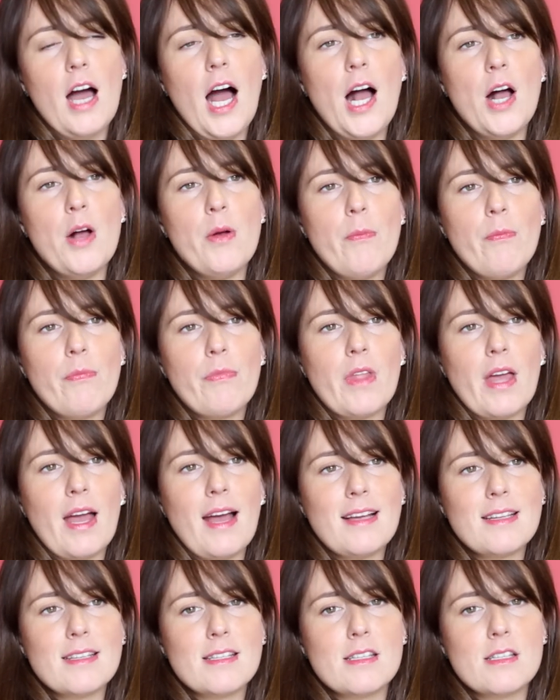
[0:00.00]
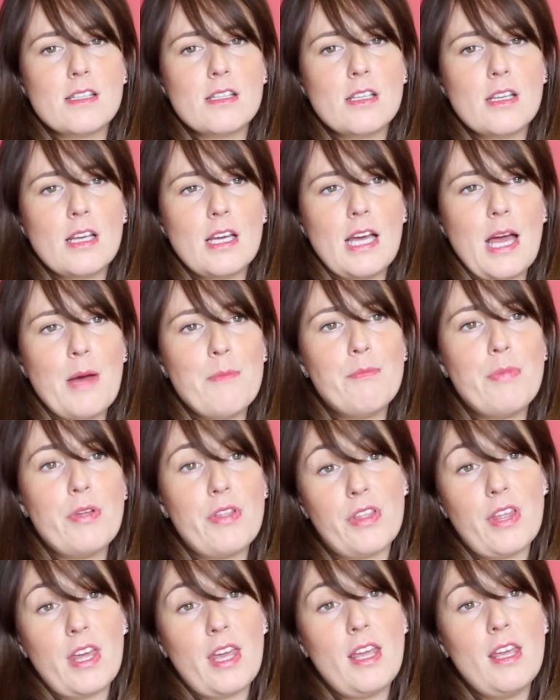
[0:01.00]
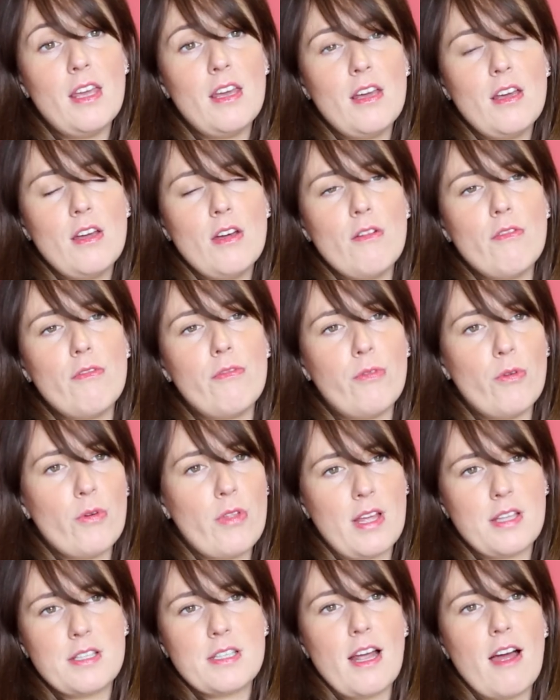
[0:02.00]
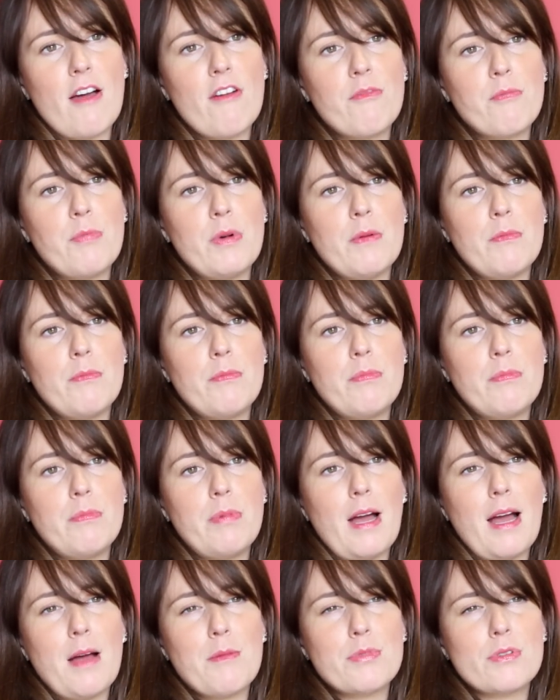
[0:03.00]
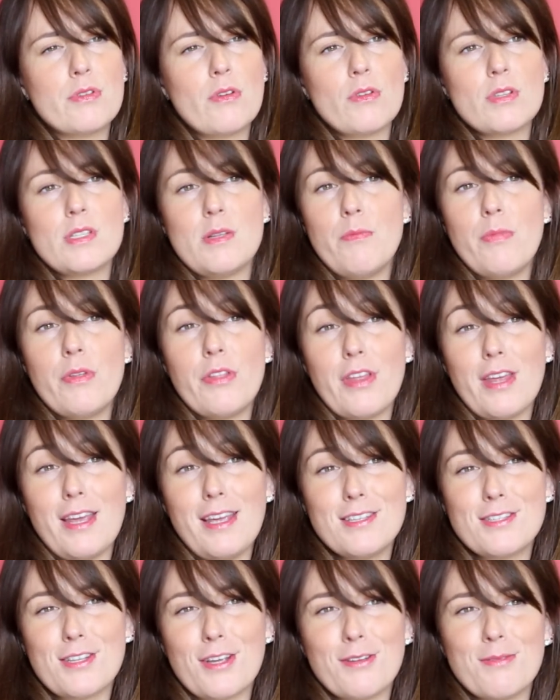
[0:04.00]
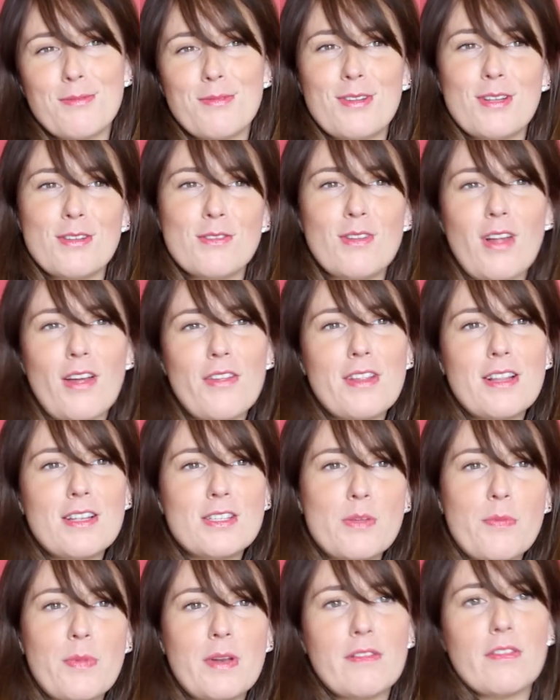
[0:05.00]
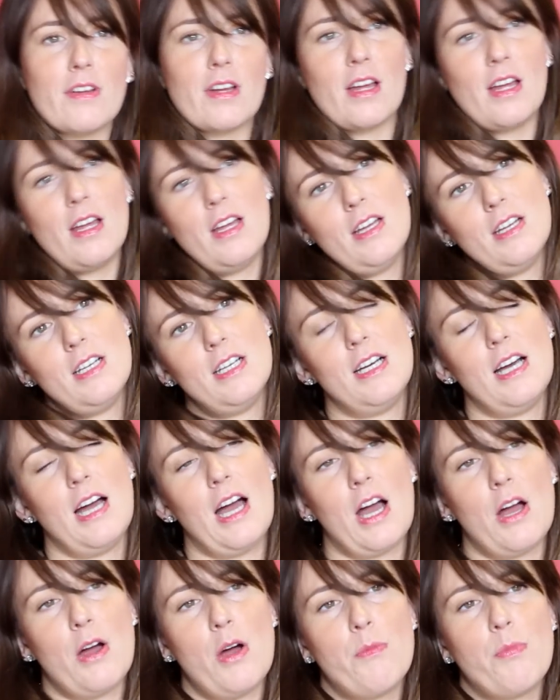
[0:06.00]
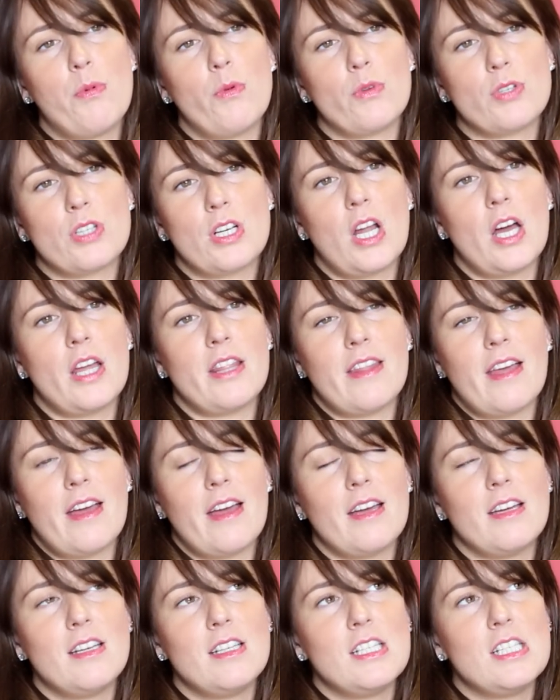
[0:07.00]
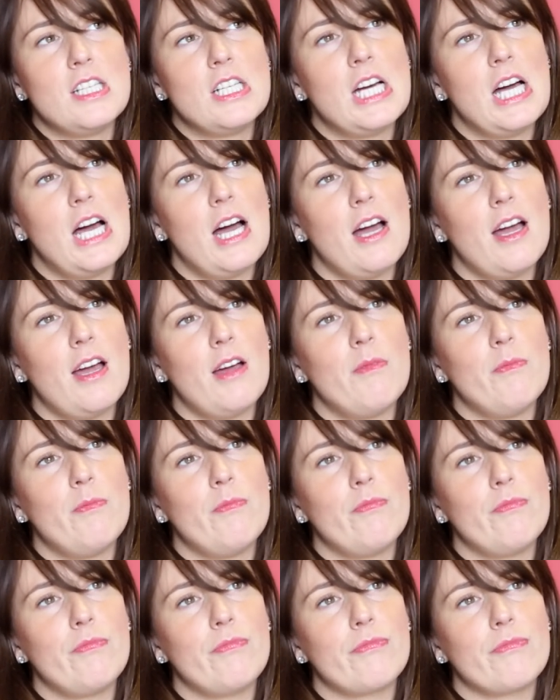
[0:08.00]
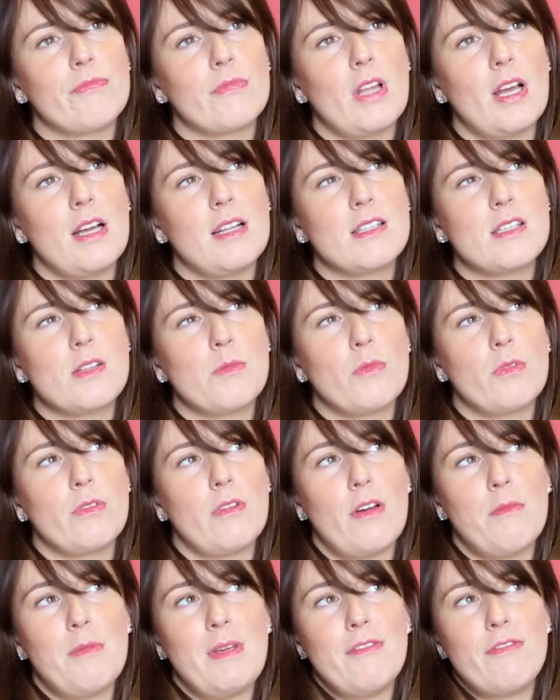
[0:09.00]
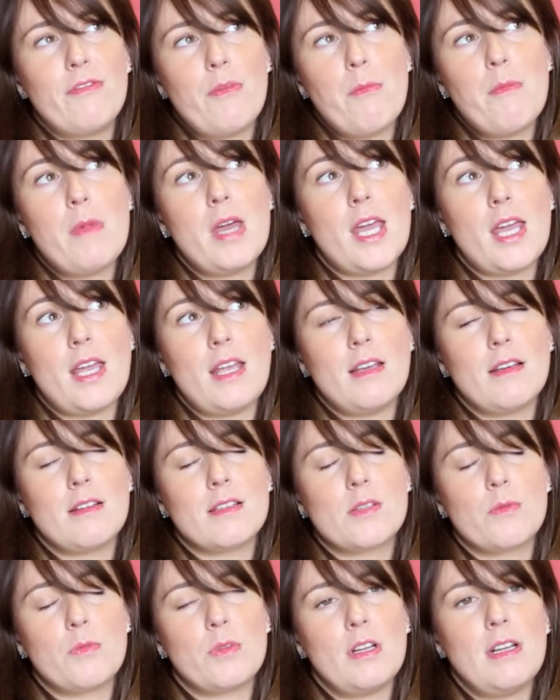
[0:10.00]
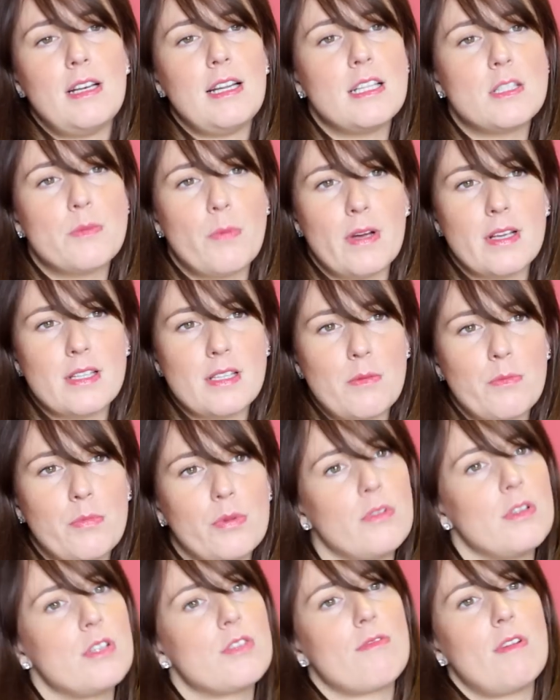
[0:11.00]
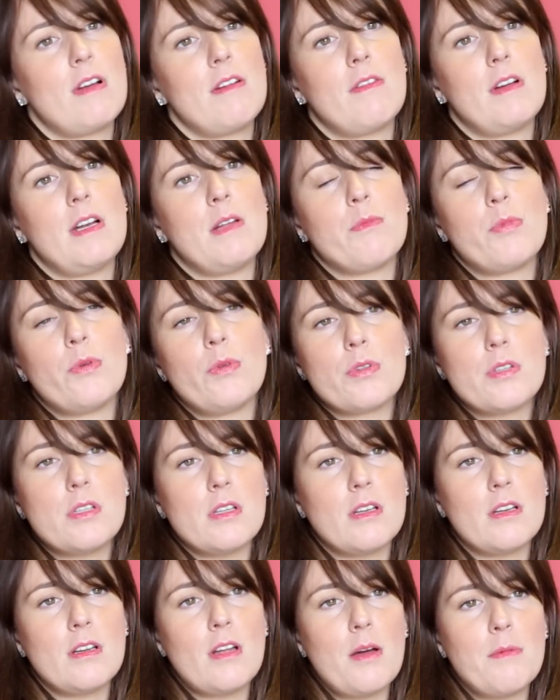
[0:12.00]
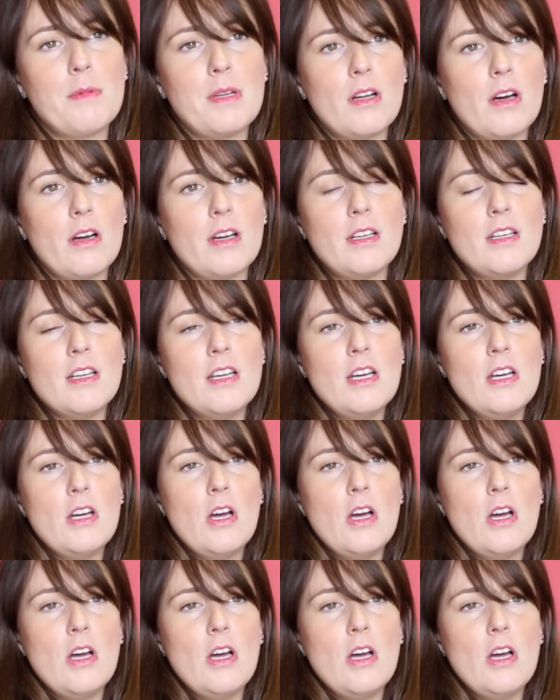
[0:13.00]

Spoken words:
has empathy for their staff, but perhaps not sympathy. So I think there's a bit of a borderline there. And someone, I mean, for me, someone who leads by example is really, really important. I mean, I